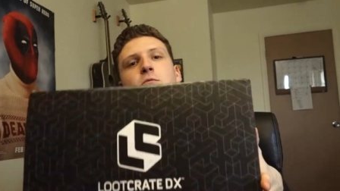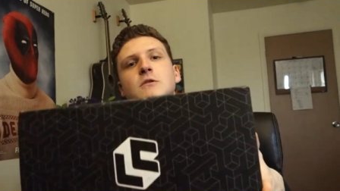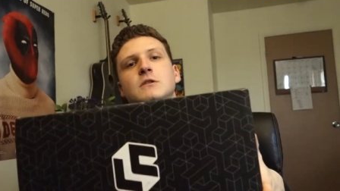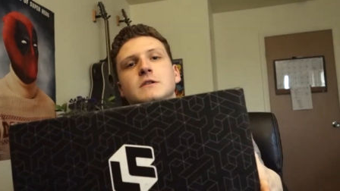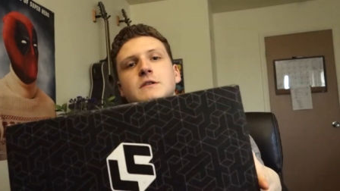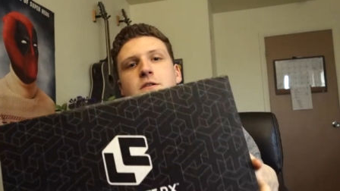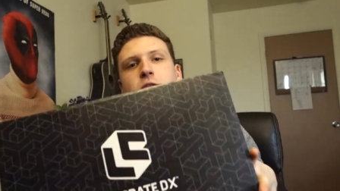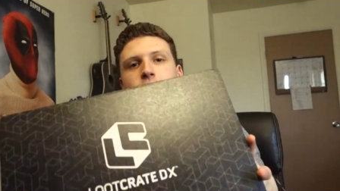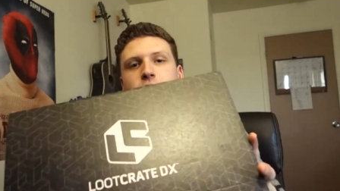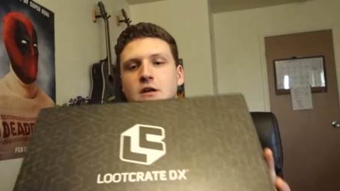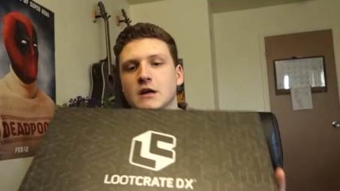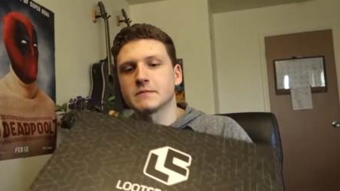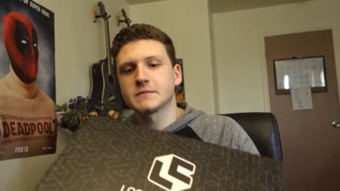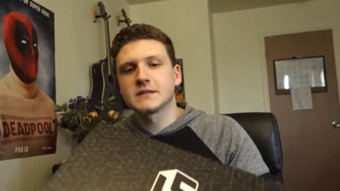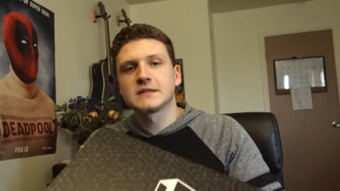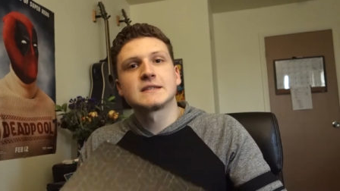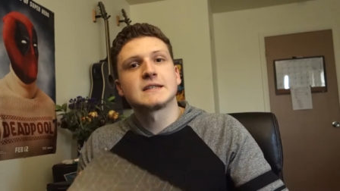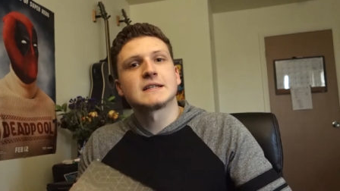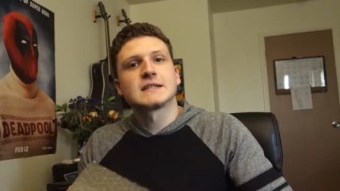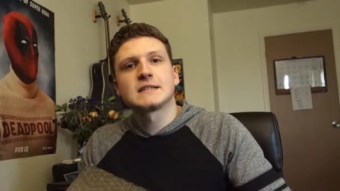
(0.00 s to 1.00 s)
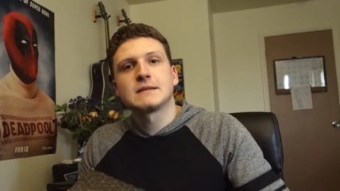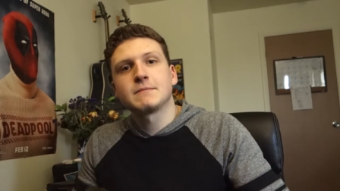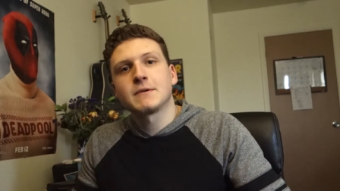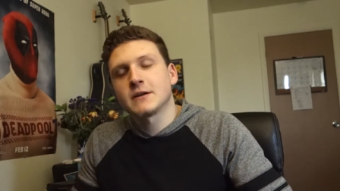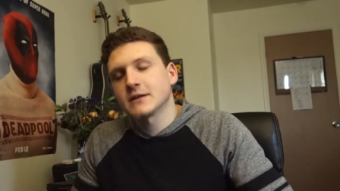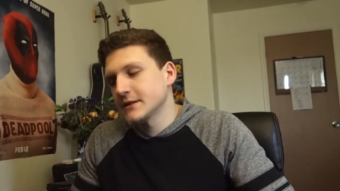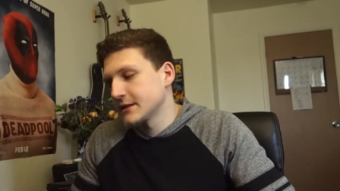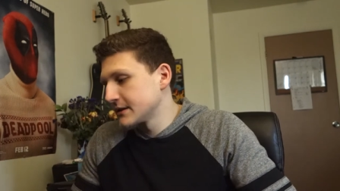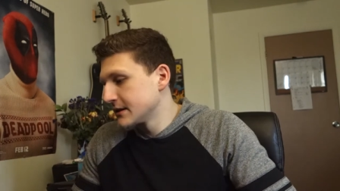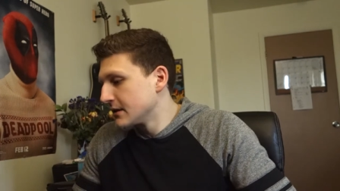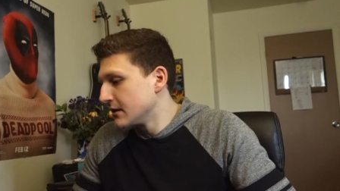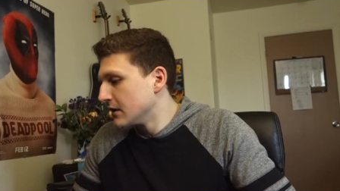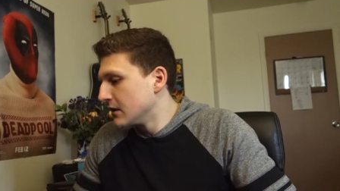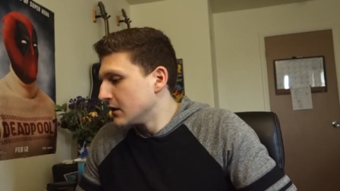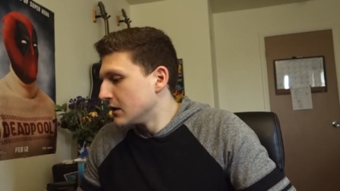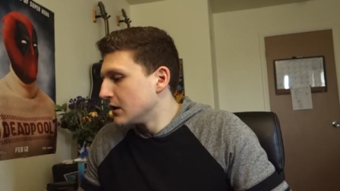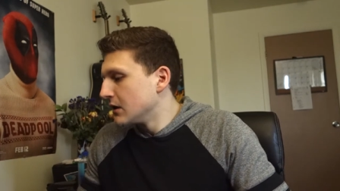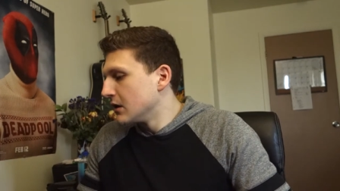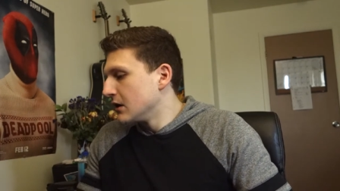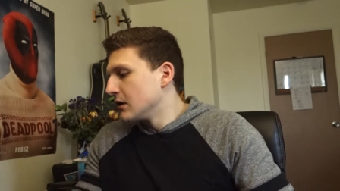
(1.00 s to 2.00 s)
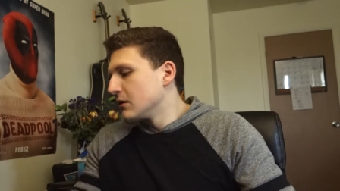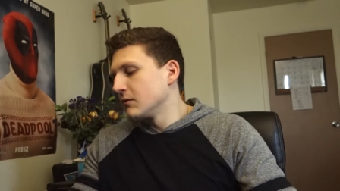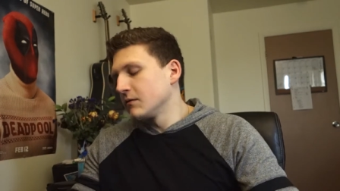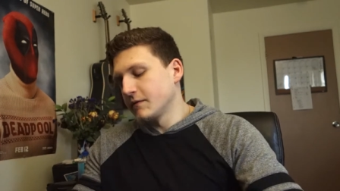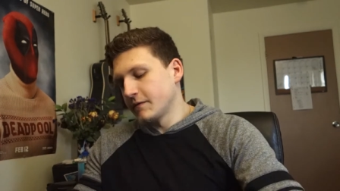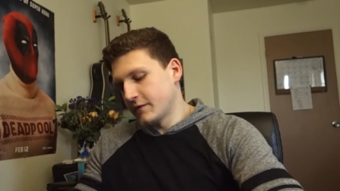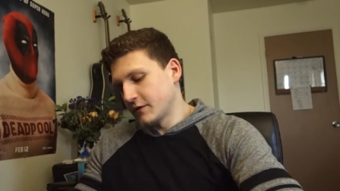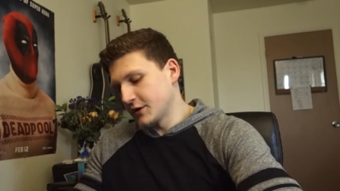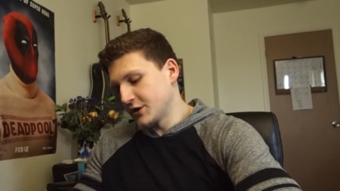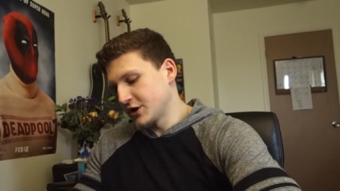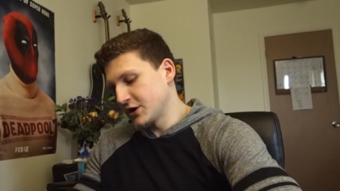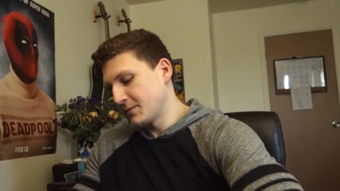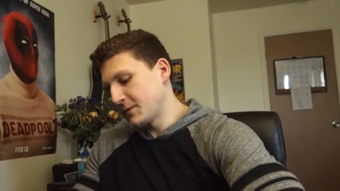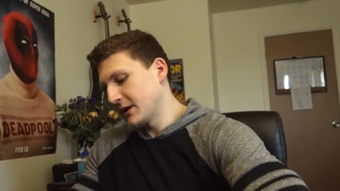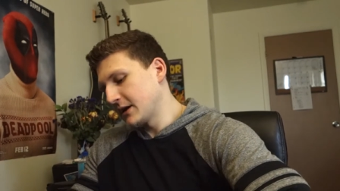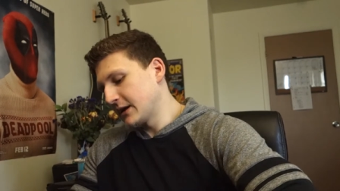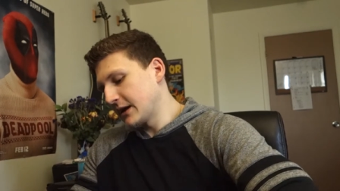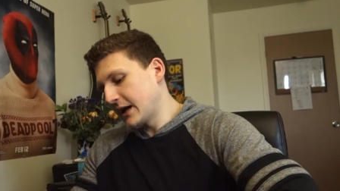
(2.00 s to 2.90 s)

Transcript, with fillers: one, so it comes to 60 bucks for shipping and